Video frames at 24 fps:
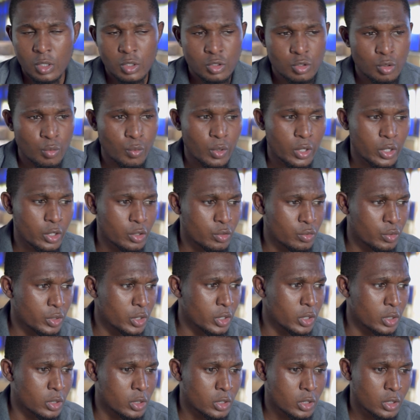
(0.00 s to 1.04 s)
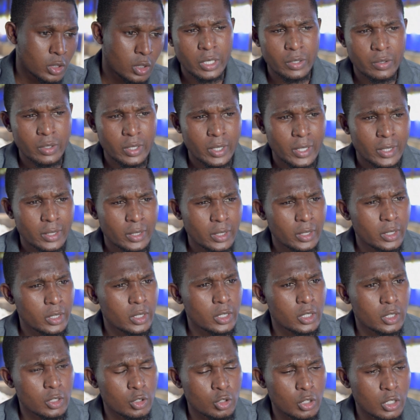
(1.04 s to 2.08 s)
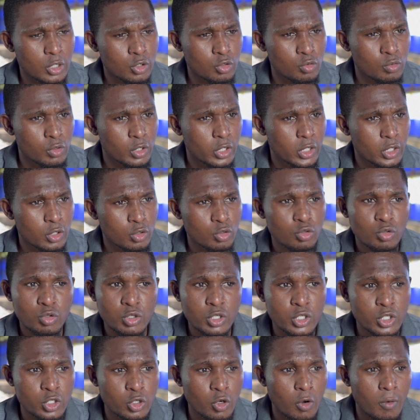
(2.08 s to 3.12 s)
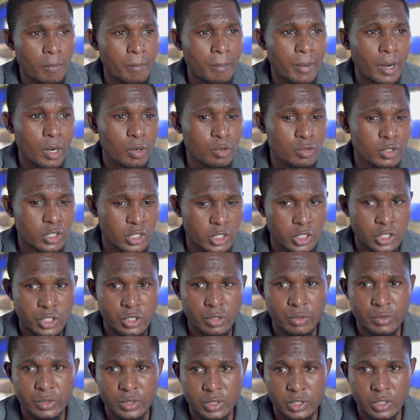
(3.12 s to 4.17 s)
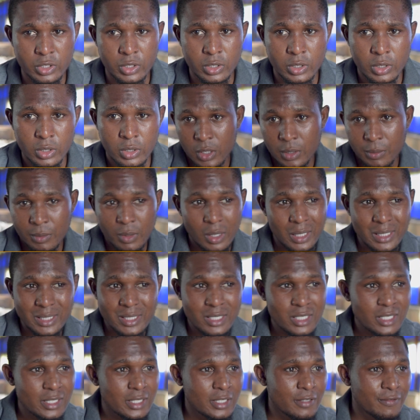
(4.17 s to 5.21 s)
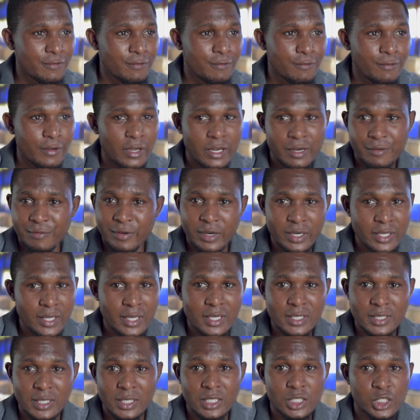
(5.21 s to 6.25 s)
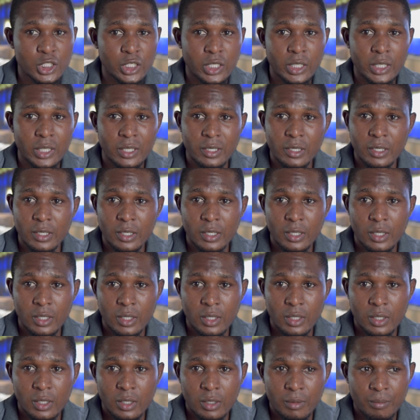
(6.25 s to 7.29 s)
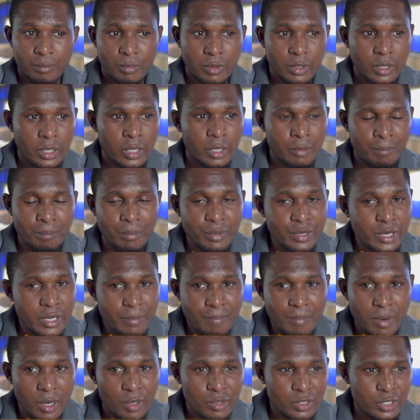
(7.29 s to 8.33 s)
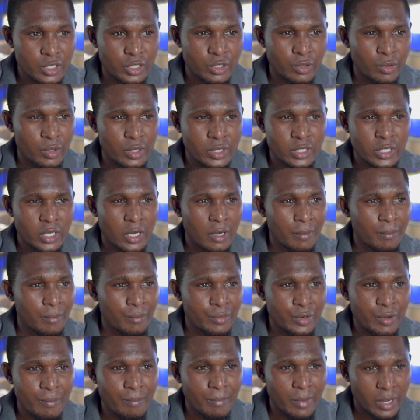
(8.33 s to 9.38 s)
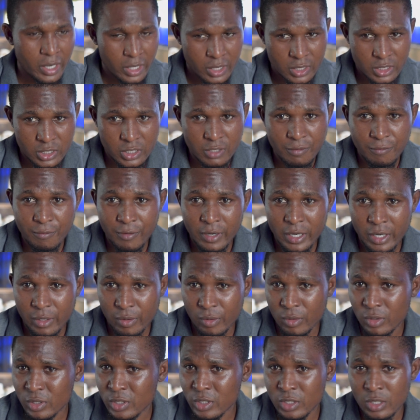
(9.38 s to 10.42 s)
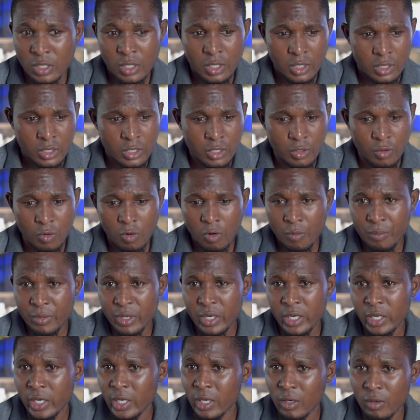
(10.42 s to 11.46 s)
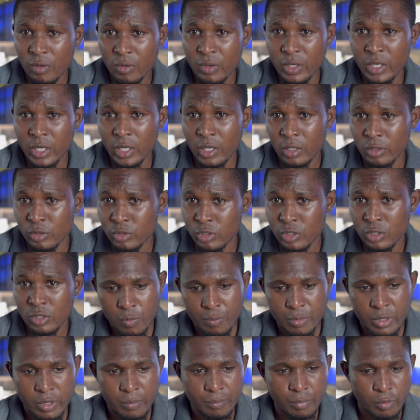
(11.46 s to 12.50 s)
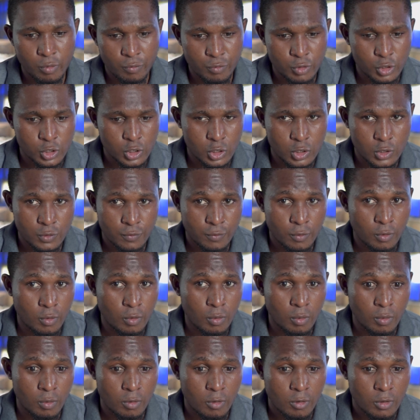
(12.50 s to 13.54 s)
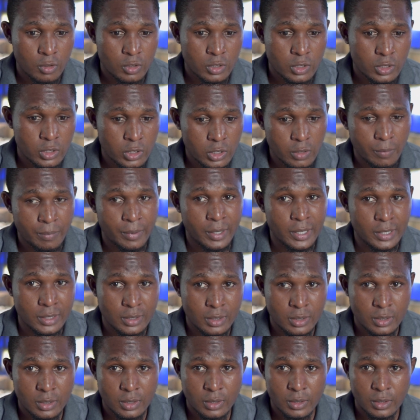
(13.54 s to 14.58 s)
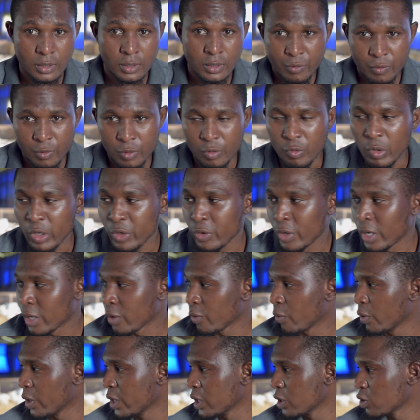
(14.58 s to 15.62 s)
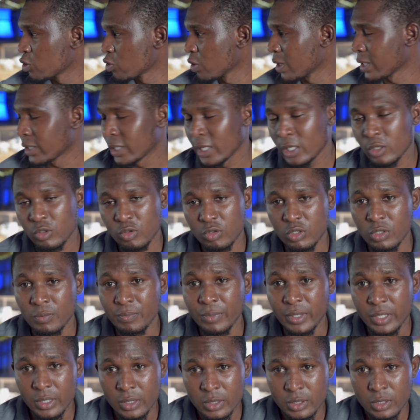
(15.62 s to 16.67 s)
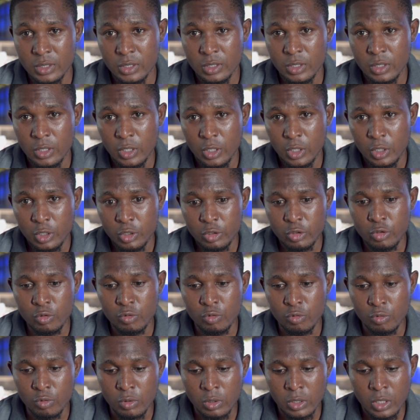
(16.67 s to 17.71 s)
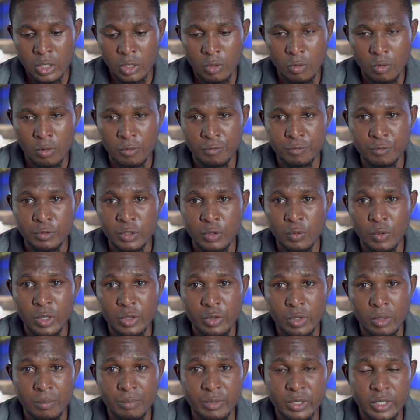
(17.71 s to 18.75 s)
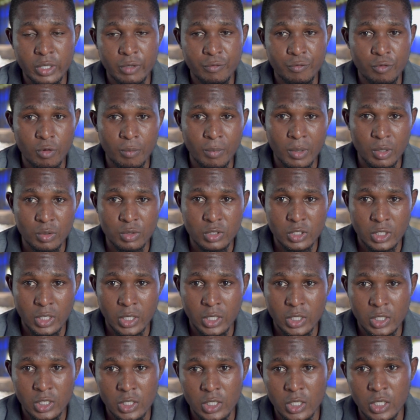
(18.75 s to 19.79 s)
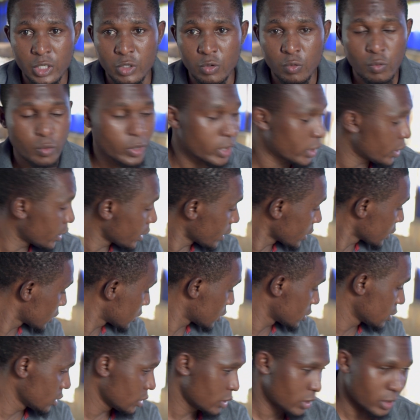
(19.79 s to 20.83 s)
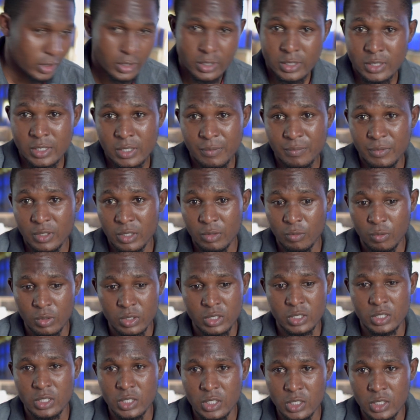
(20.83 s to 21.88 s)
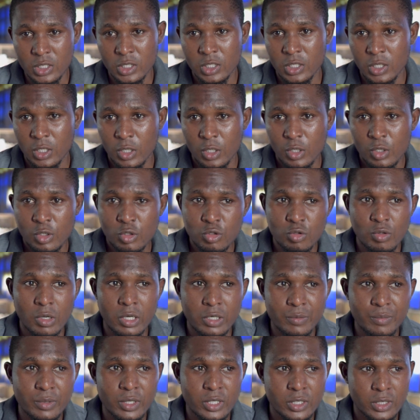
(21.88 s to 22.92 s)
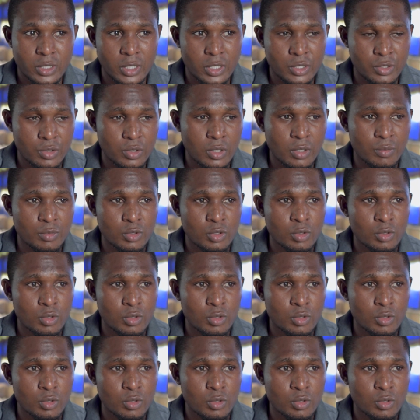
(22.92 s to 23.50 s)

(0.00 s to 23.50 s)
So when you do it, so another thing you have to look into is your biosecurity, because it's very, very essential. The biosecurity, they manage the virus, the coming in and going out. We make provisions for sleepers. When you are going to attend to the pets, you take off the one you are bringing from outside, then you wear that. The same thing what he did to administer to them.